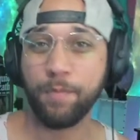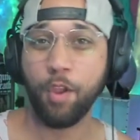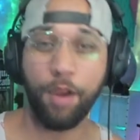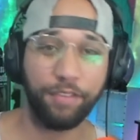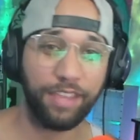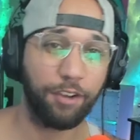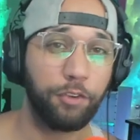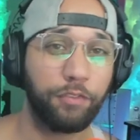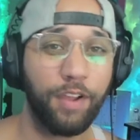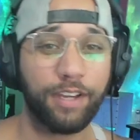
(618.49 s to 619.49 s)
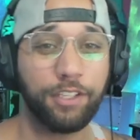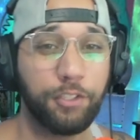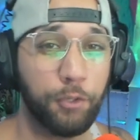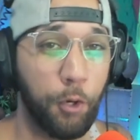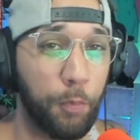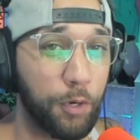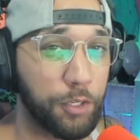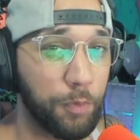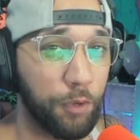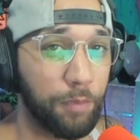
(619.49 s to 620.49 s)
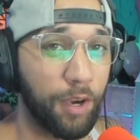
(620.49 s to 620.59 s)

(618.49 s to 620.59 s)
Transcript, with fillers: Hope everything goes fucking super smooth,